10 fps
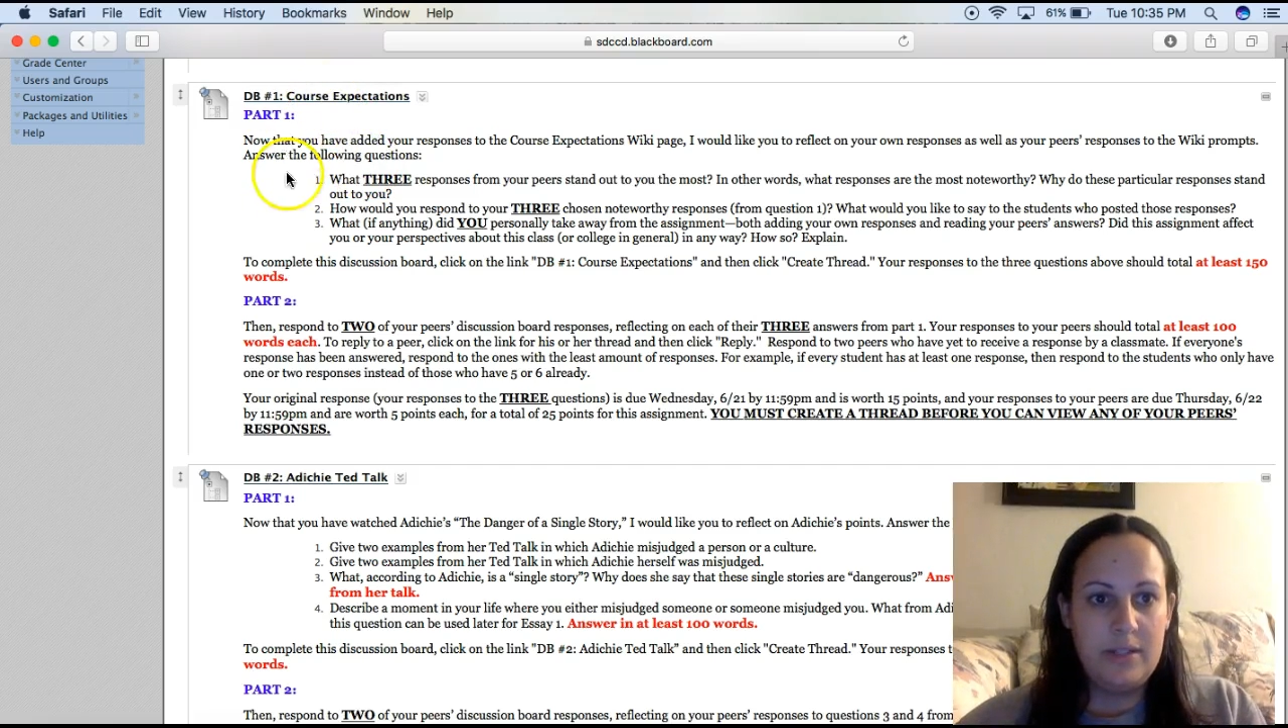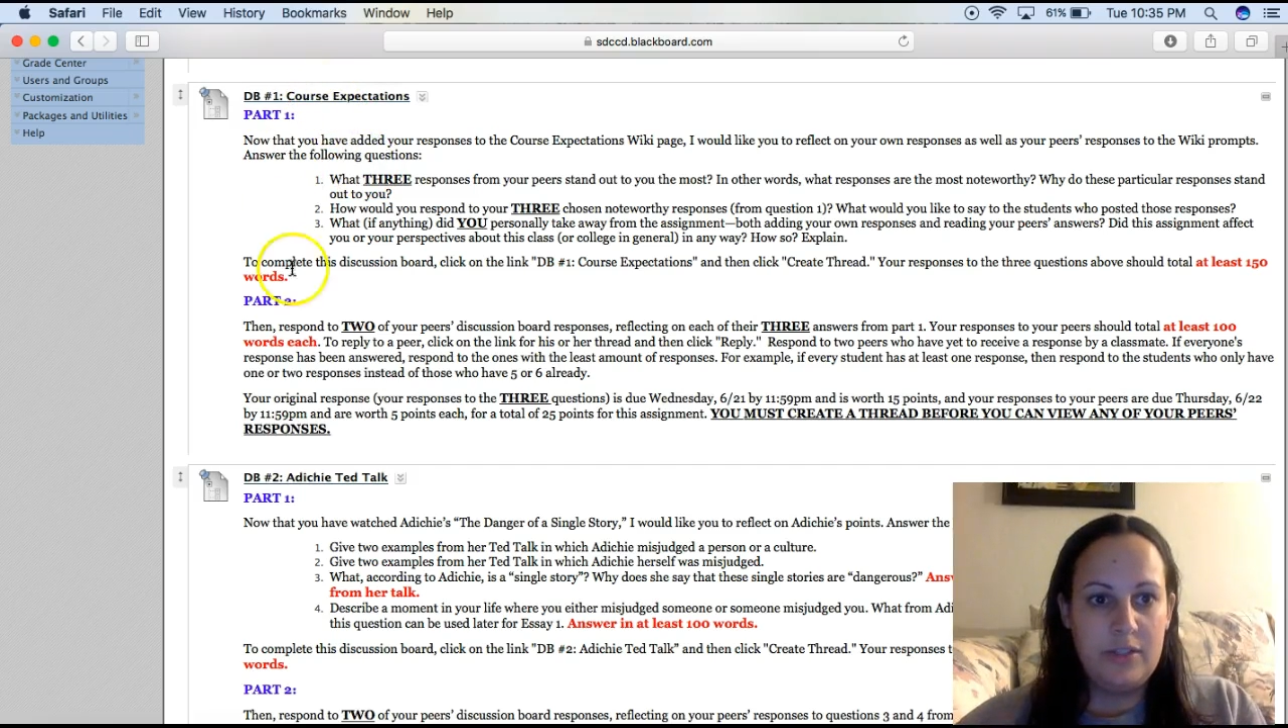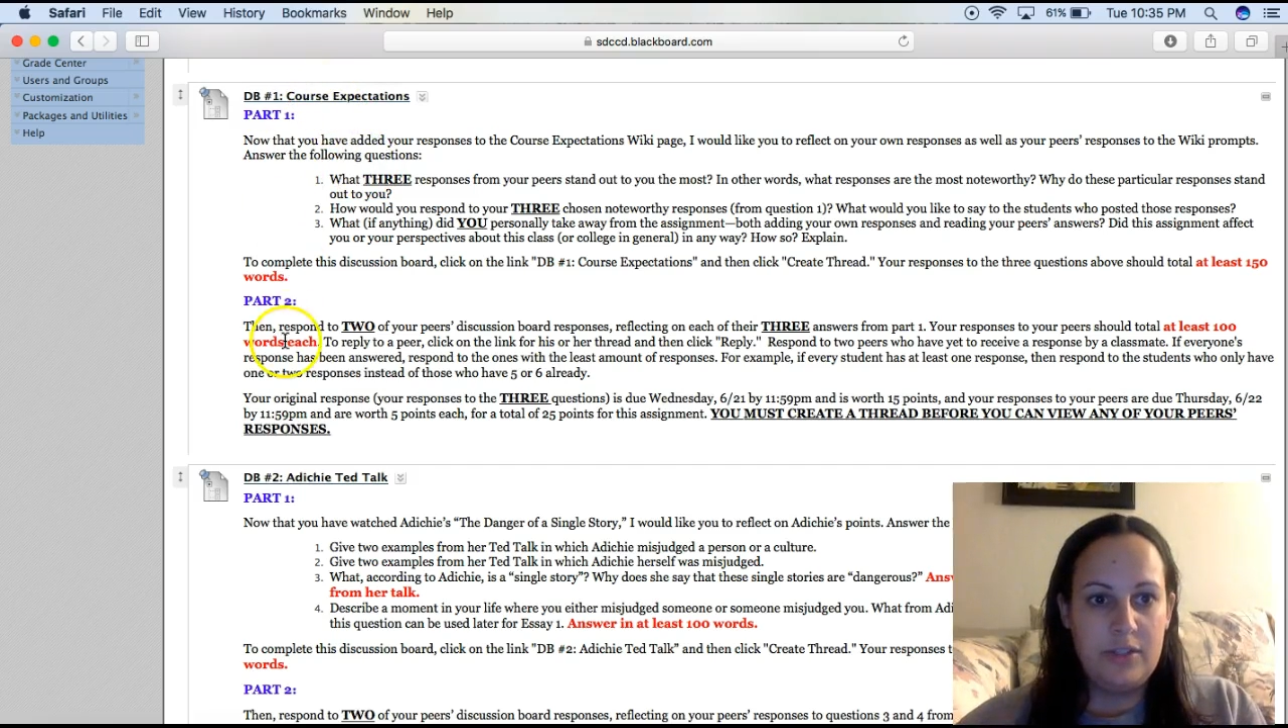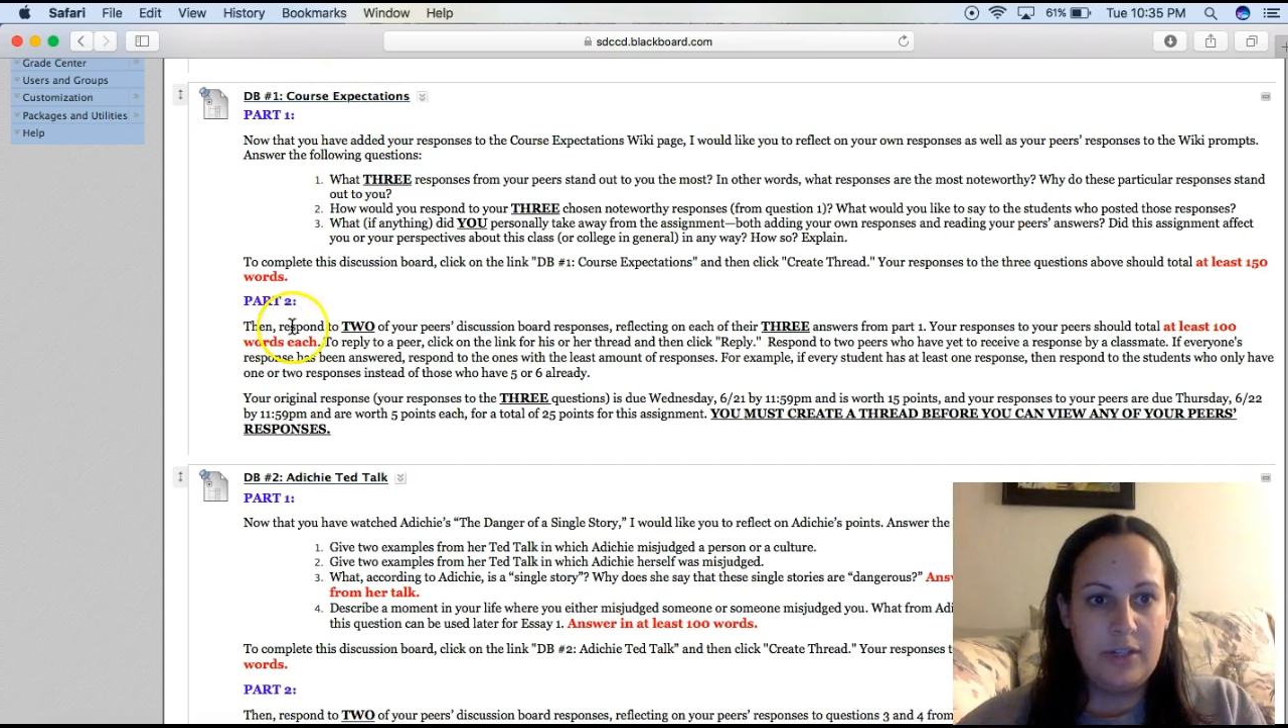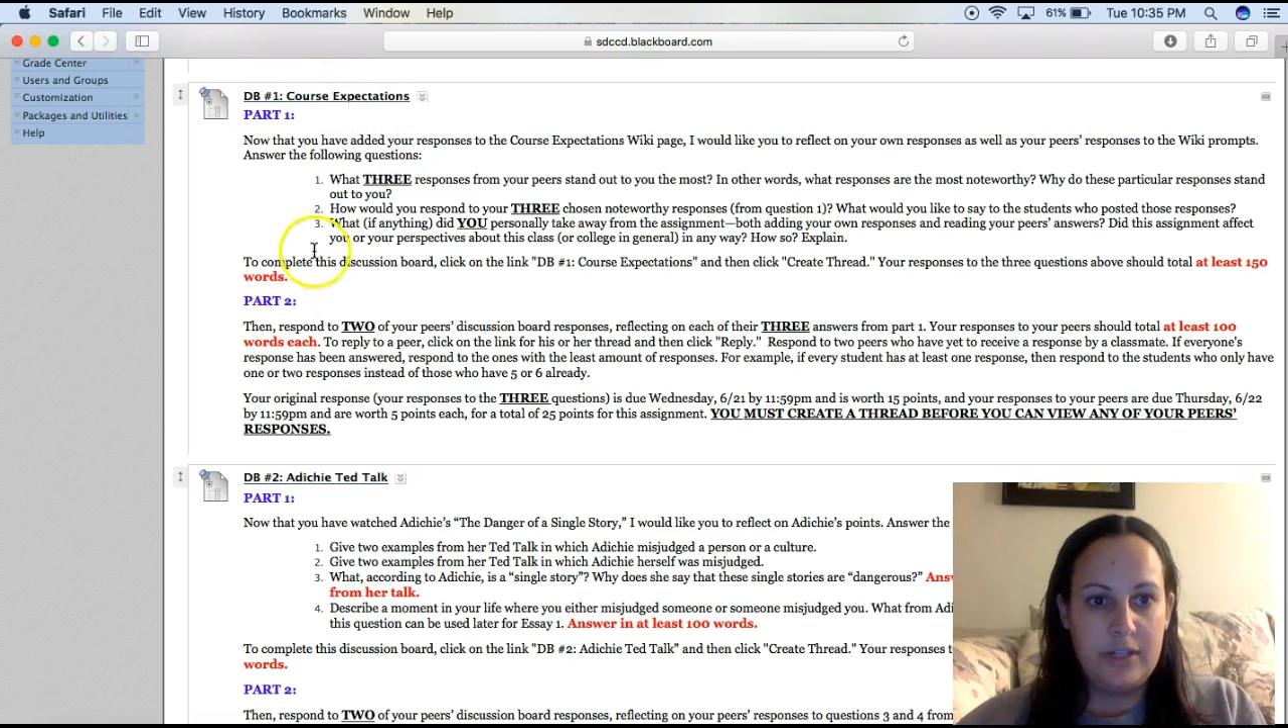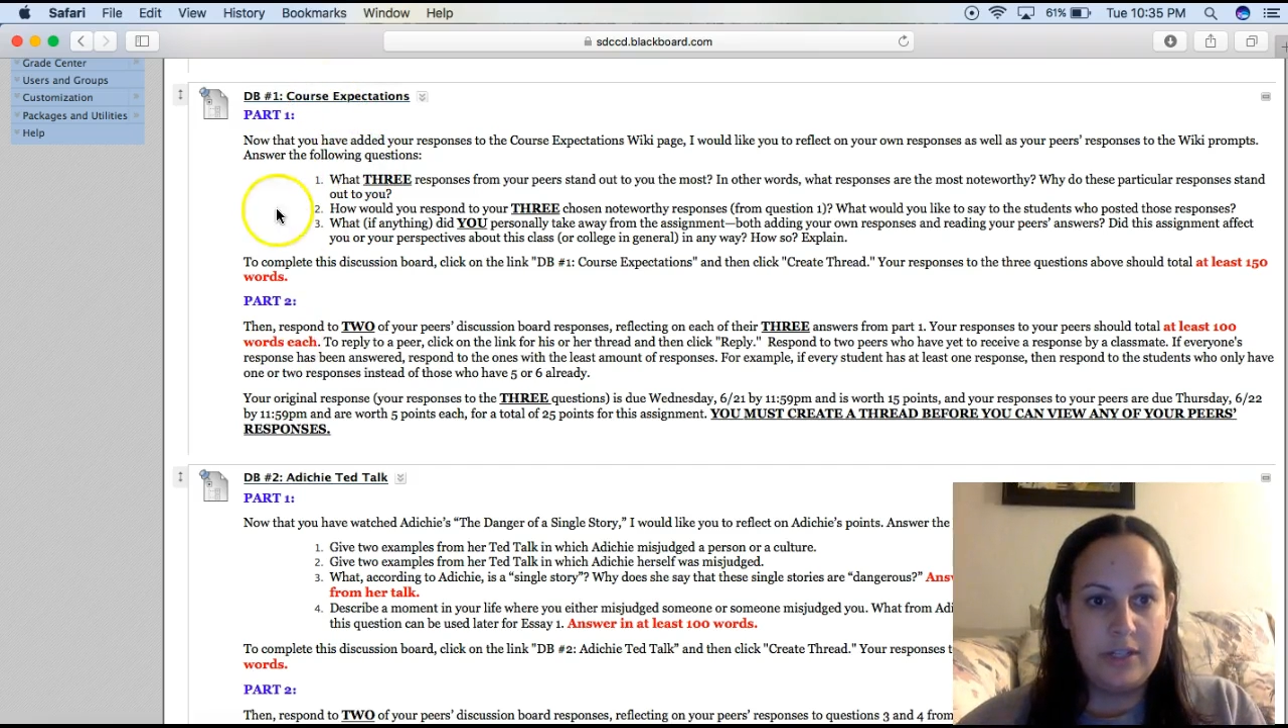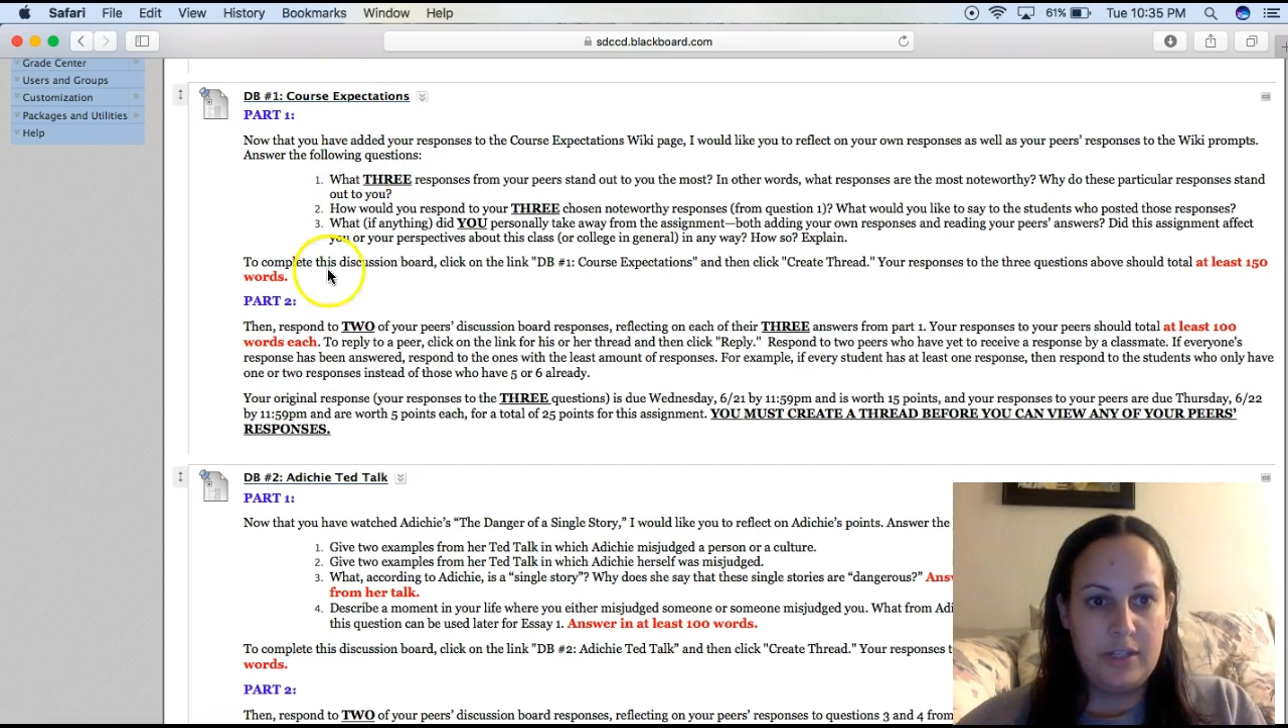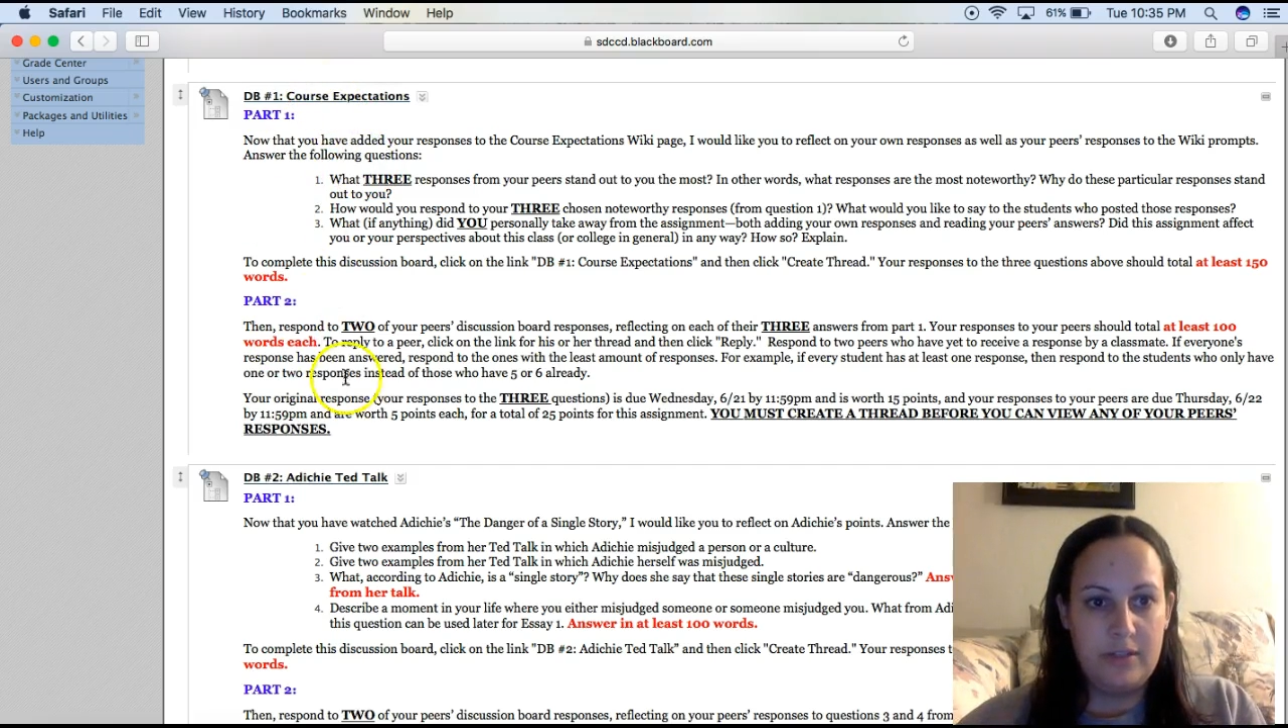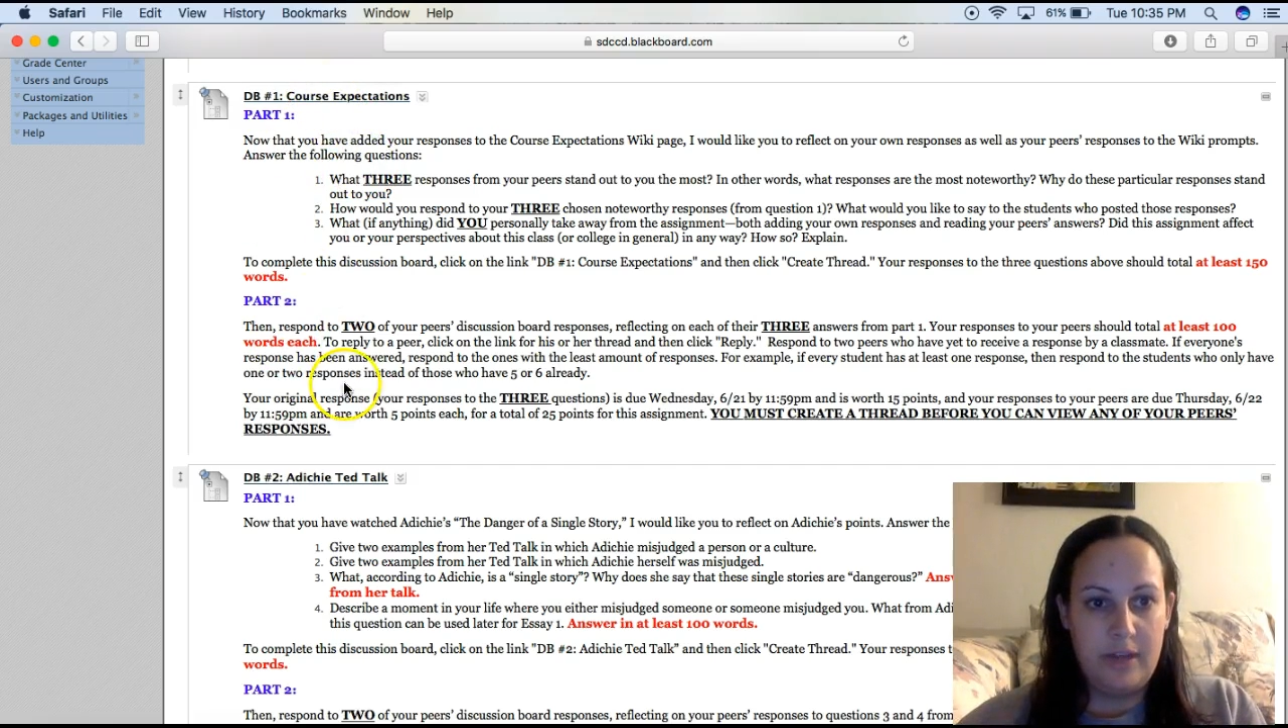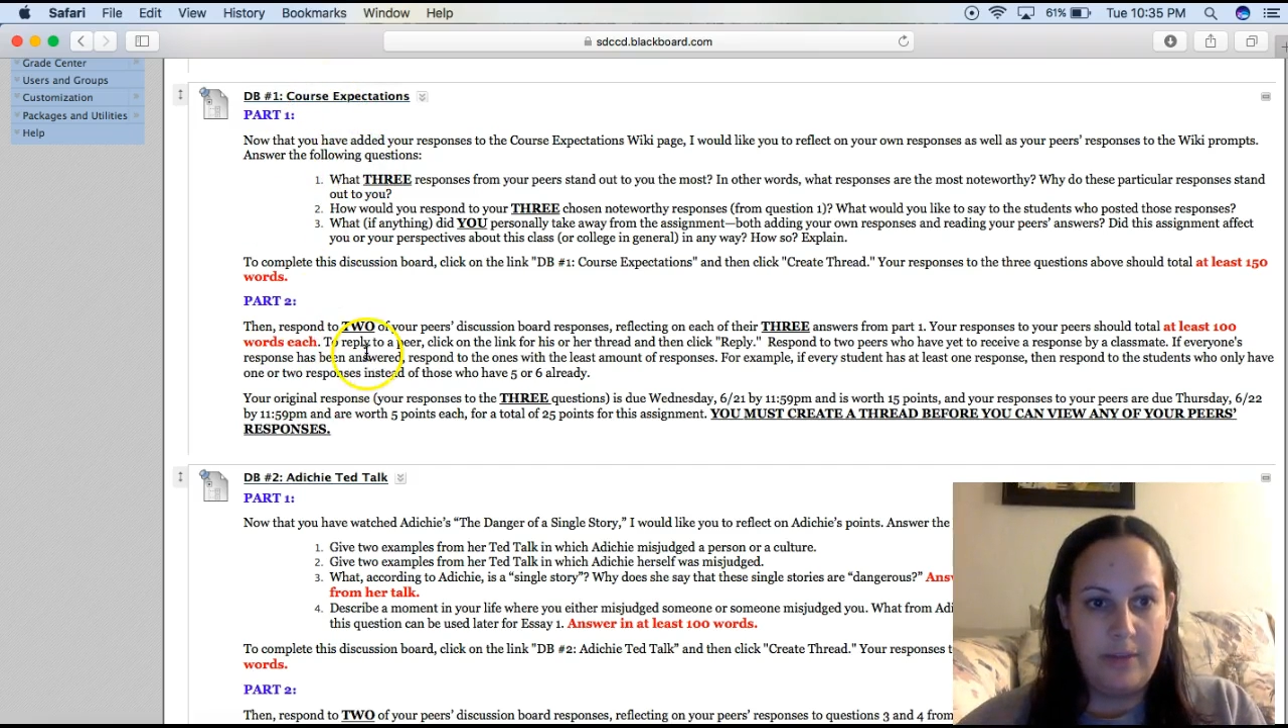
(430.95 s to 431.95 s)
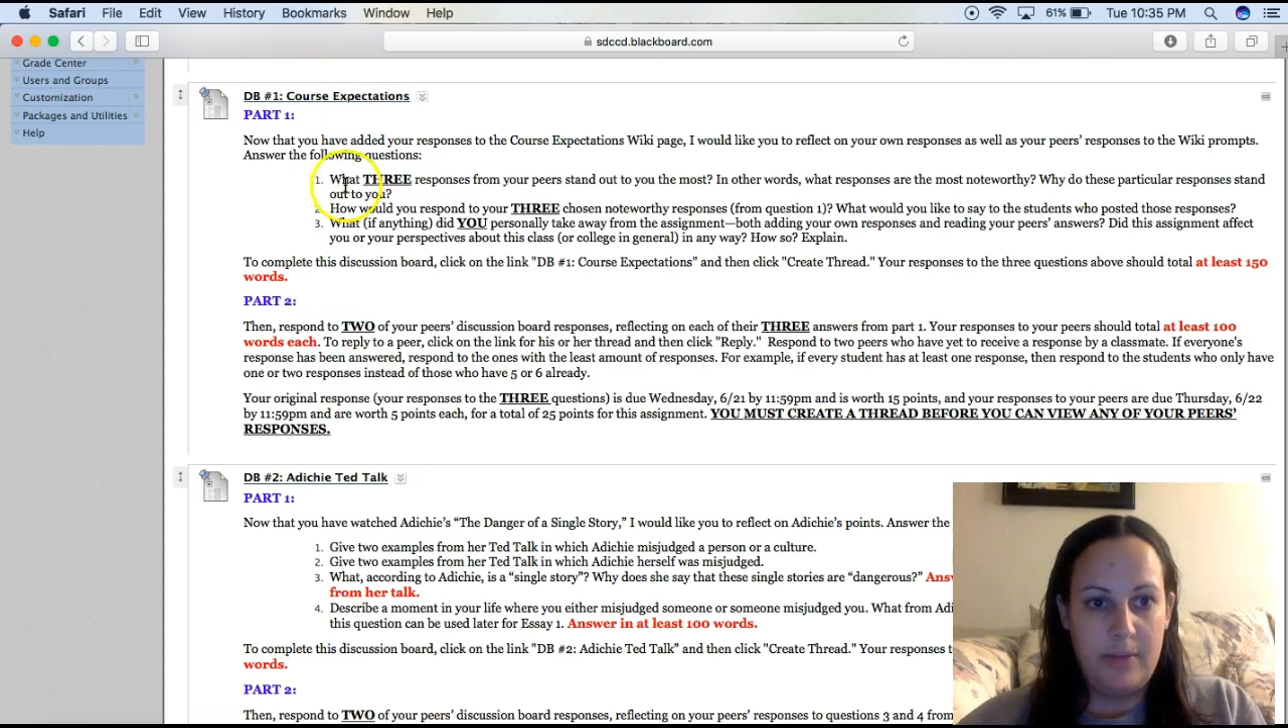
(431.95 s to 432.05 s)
instructions, right?